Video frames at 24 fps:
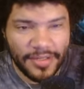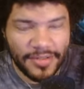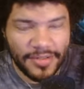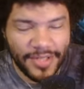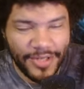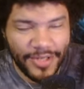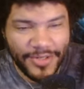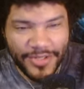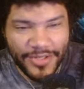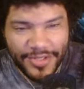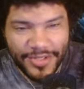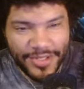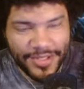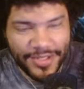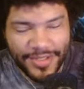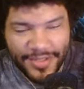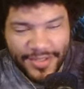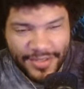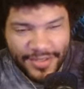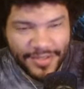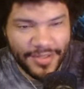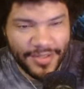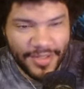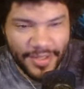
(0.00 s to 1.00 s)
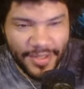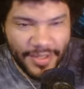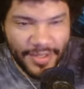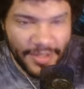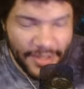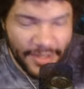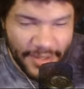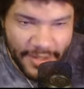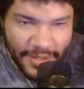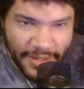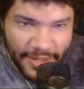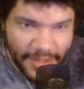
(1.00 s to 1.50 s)
You should just
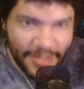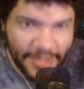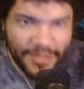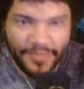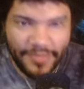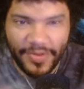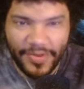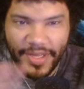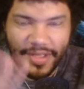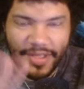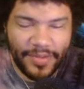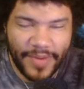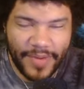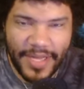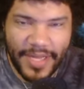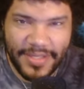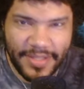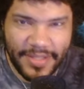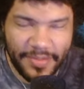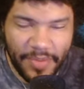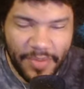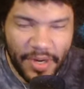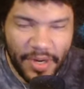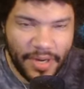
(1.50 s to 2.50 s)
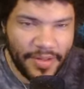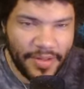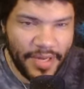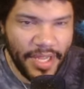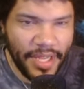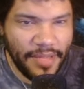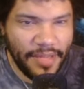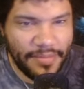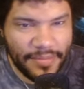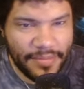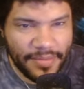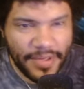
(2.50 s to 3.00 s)
forget the rest of the part of the
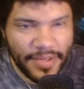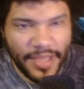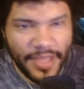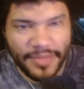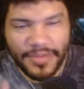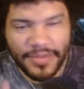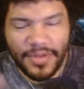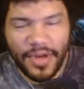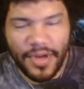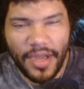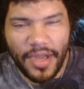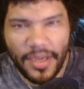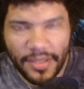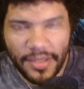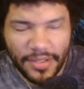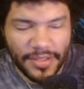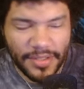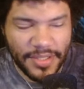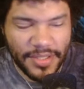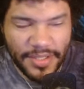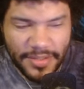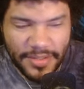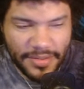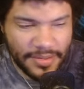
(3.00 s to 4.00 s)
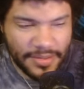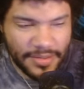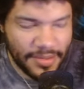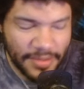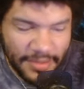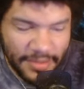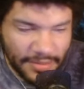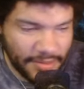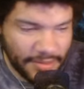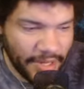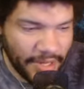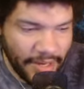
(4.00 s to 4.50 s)
name. Her name's Kronk. Just
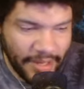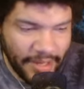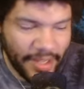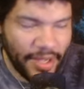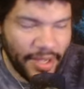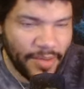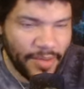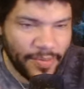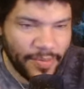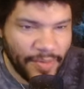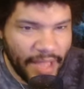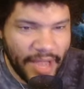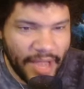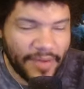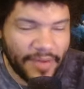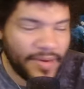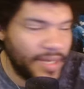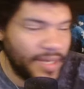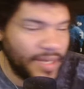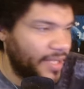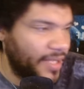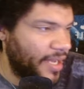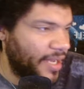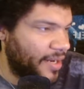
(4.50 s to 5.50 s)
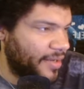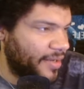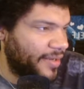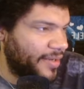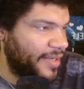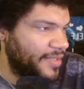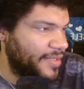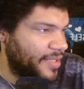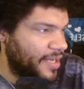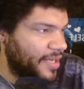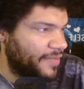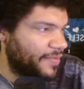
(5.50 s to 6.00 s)
there you go. That right there
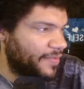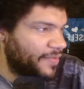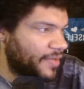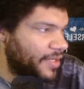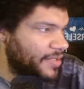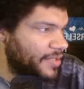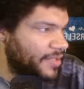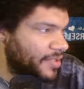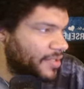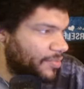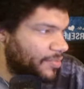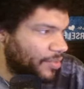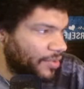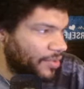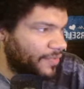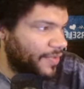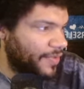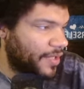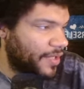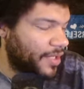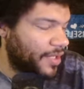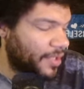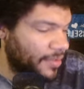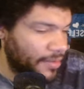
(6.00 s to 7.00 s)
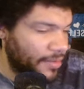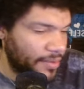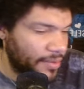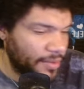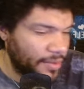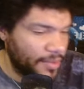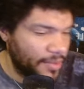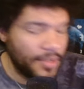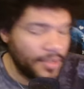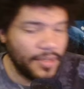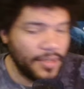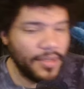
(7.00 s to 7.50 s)
is enough reason to pull for her.
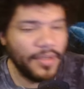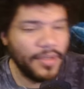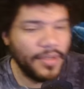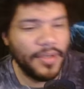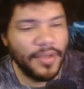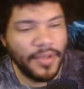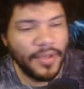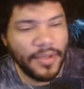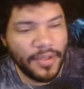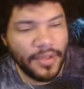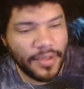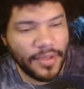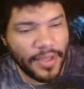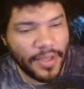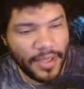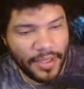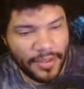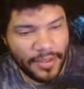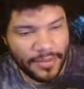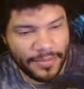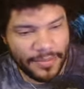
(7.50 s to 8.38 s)
Okay?